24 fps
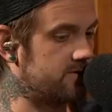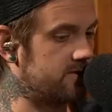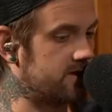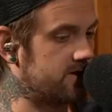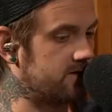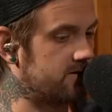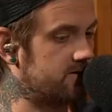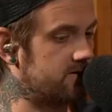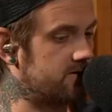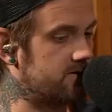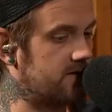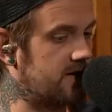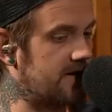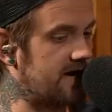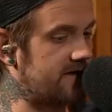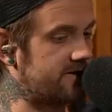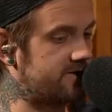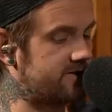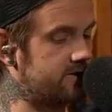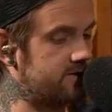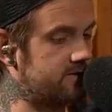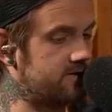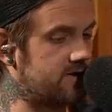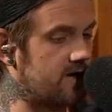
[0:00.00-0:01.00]
Like
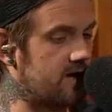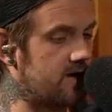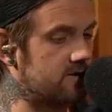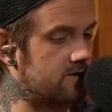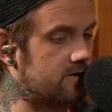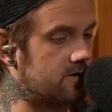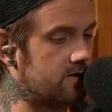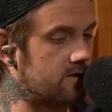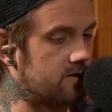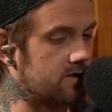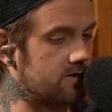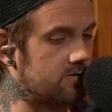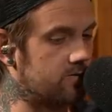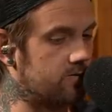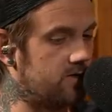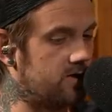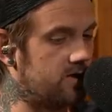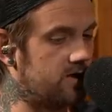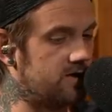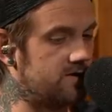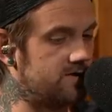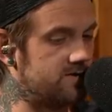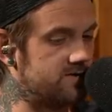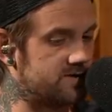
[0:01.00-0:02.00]
last year, Todd Gurley
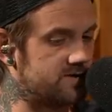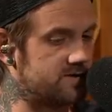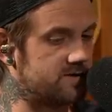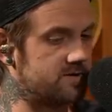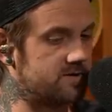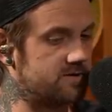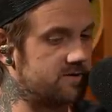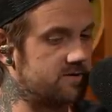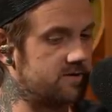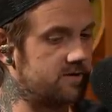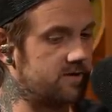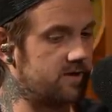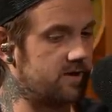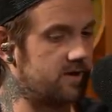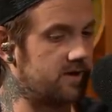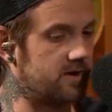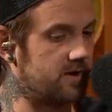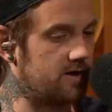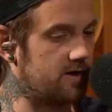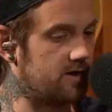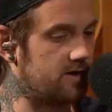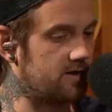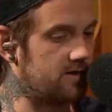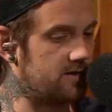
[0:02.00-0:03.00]
was
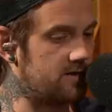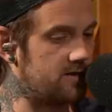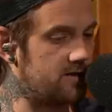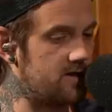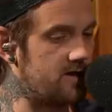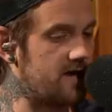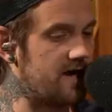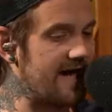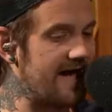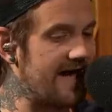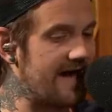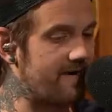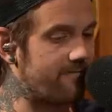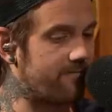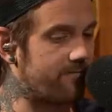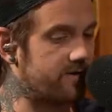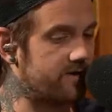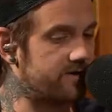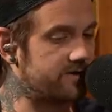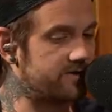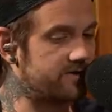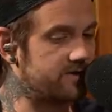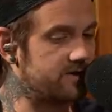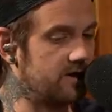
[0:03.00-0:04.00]
he
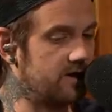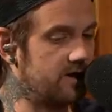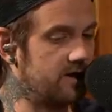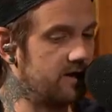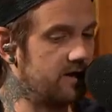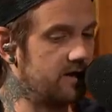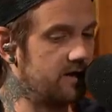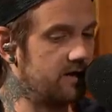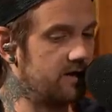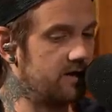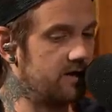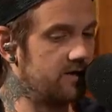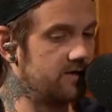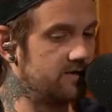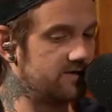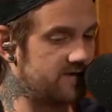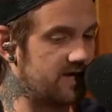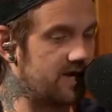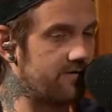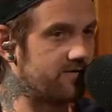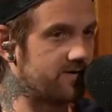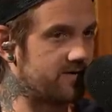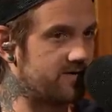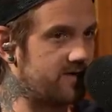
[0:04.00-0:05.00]
averaged
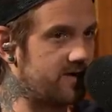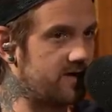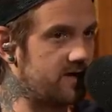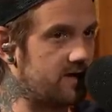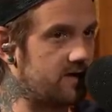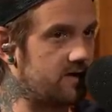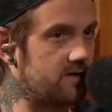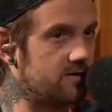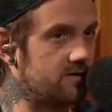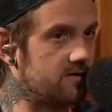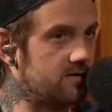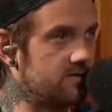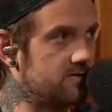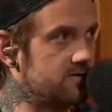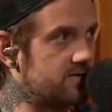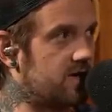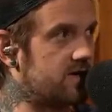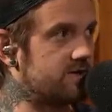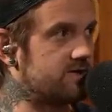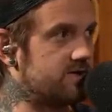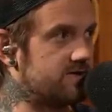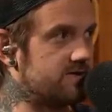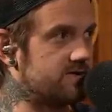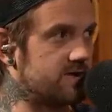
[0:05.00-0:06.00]
17
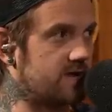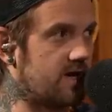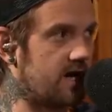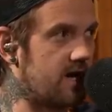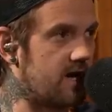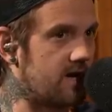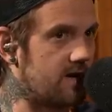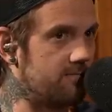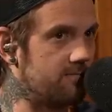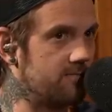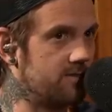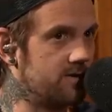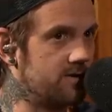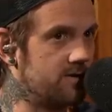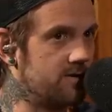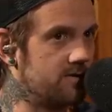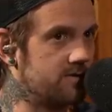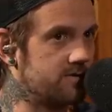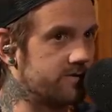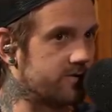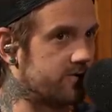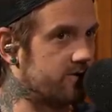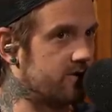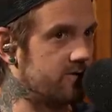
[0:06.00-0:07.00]
touches a game.
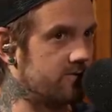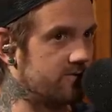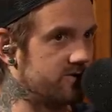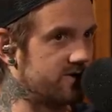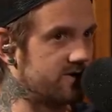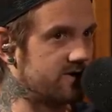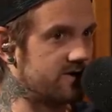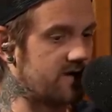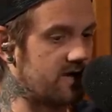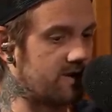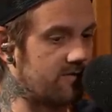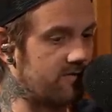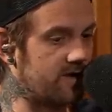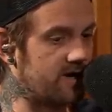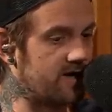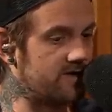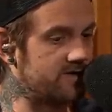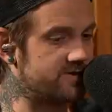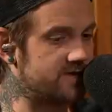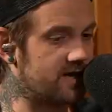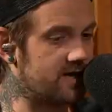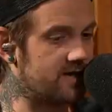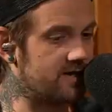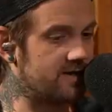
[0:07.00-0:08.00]
So he was in that
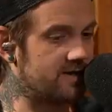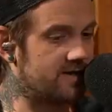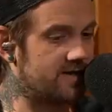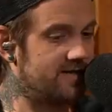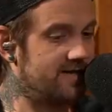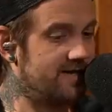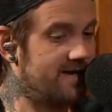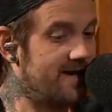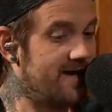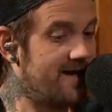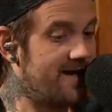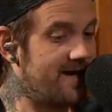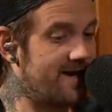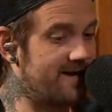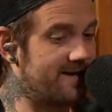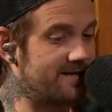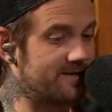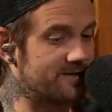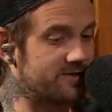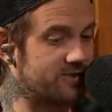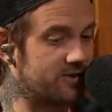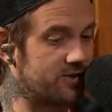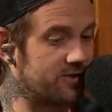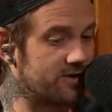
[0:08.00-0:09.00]
range, and
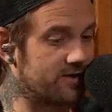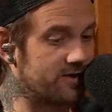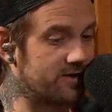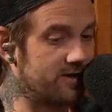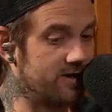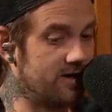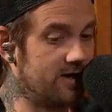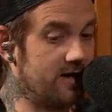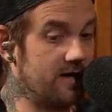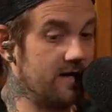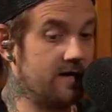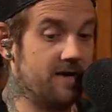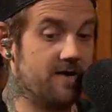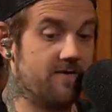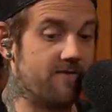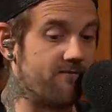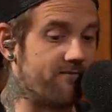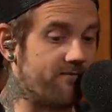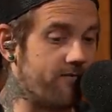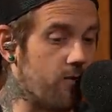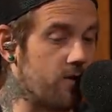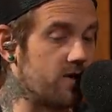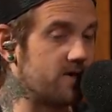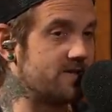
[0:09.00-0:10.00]
it took
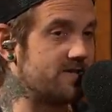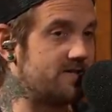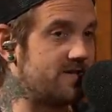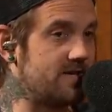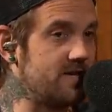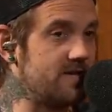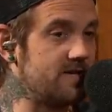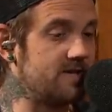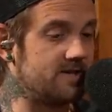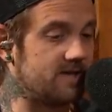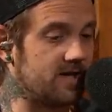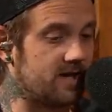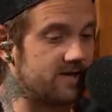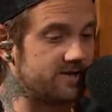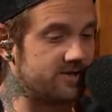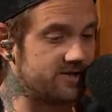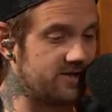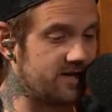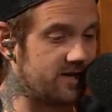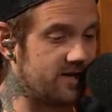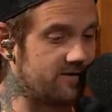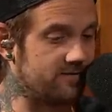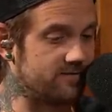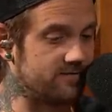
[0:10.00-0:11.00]
14
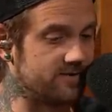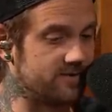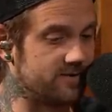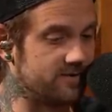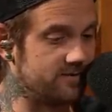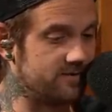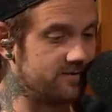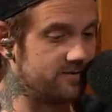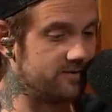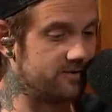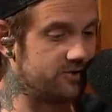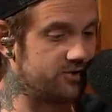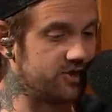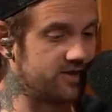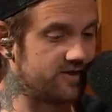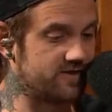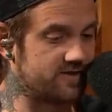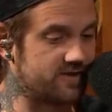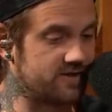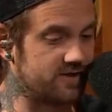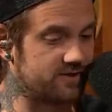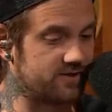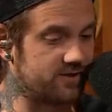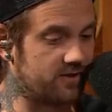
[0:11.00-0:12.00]
touchdowns
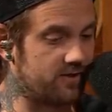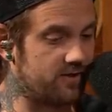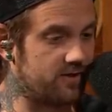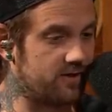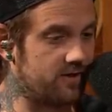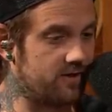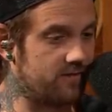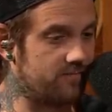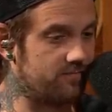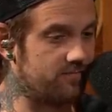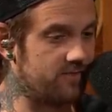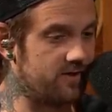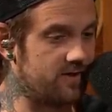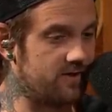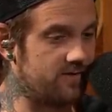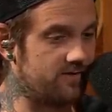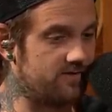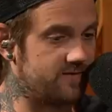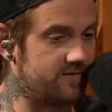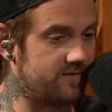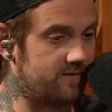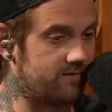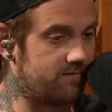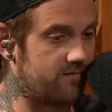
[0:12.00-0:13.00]
just to turn him
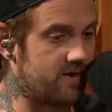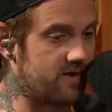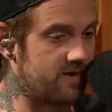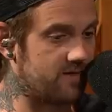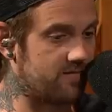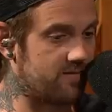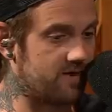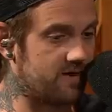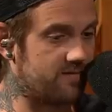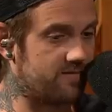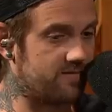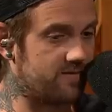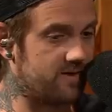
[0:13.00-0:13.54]
into the running